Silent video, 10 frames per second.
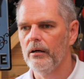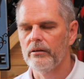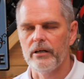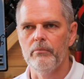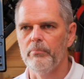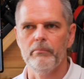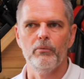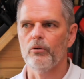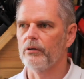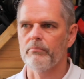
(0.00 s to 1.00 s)
10-bit
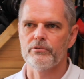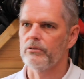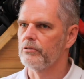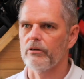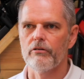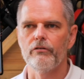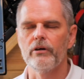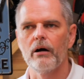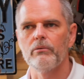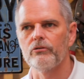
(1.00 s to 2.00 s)
mode up to sort of 3
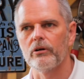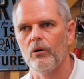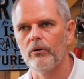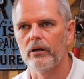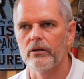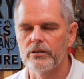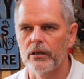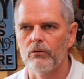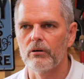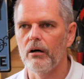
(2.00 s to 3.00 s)
hours recording in a
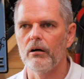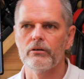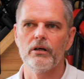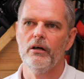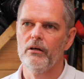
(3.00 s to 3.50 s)
single card.